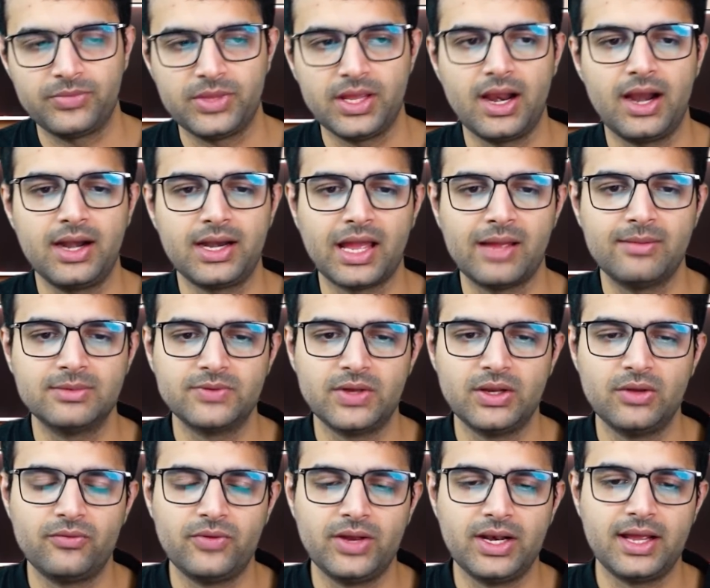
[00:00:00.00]
There are times where
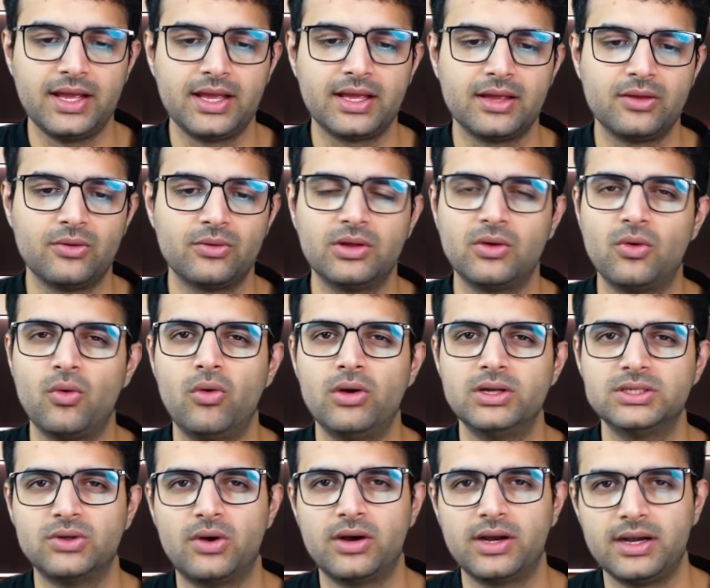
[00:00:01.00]
you feel like, you know, the code
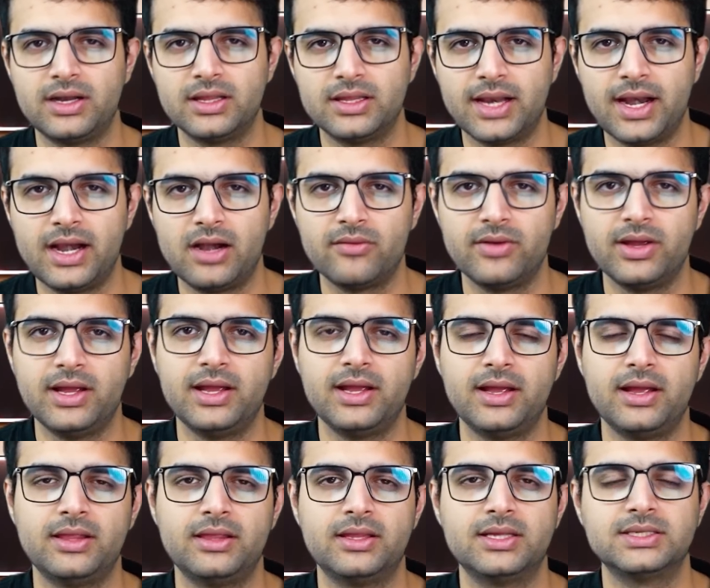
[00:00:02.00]
is not written the right
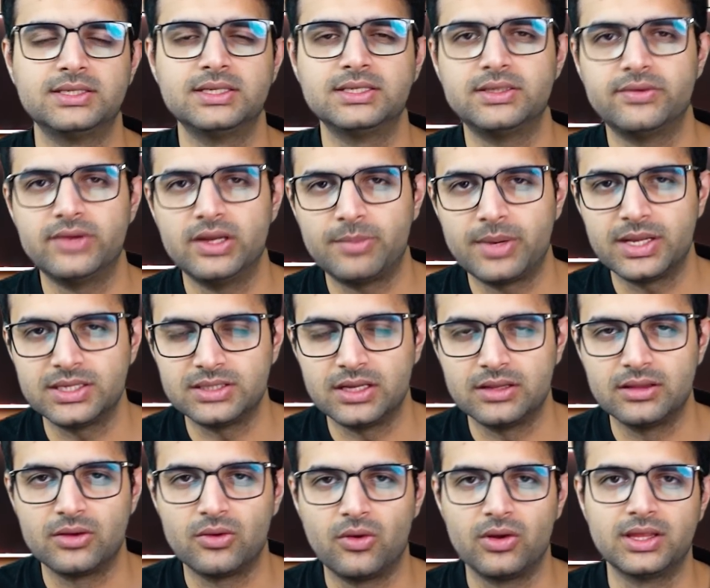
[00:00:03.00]
way, this developer has
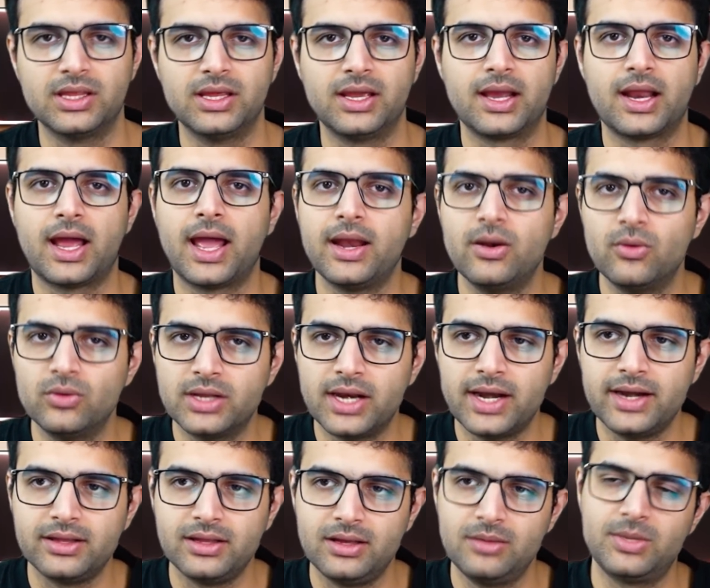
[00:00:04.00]
done the wrong thing, and I know the
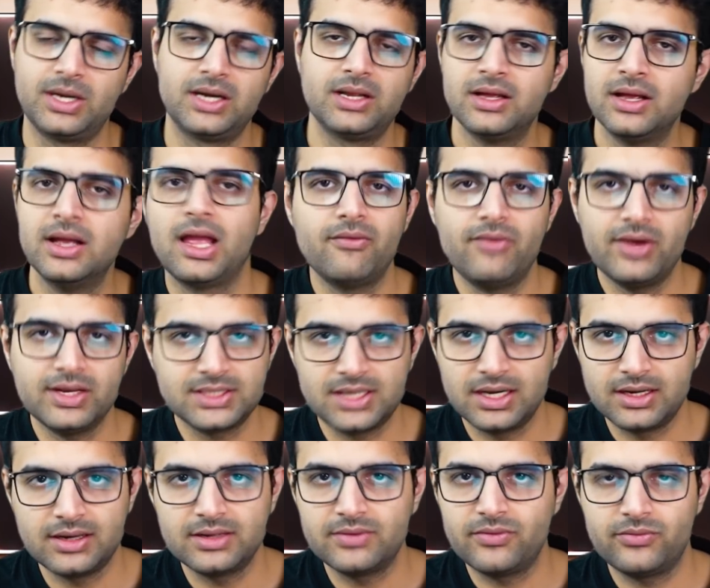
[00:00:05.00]
right thing. But if it is
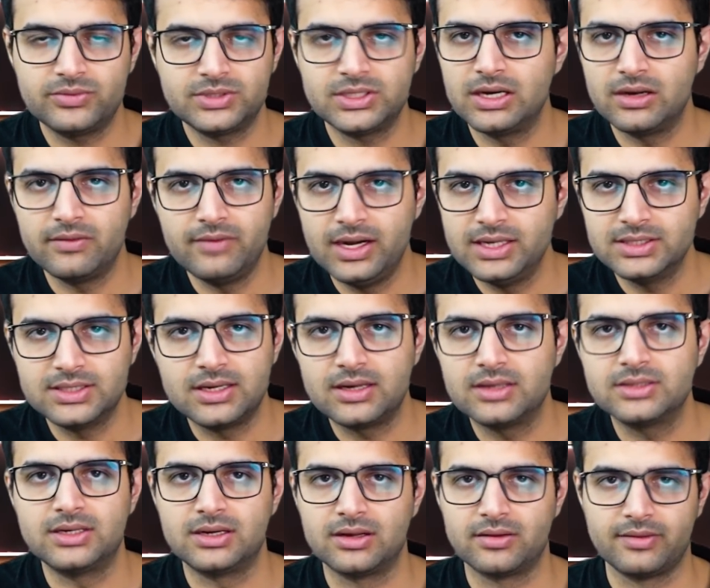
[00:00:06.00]
written a certain way, it is written
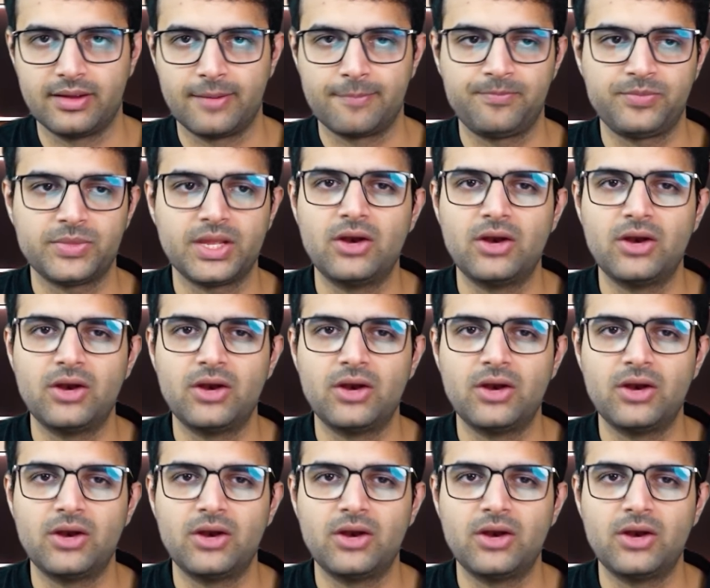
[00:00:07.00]
a certain way.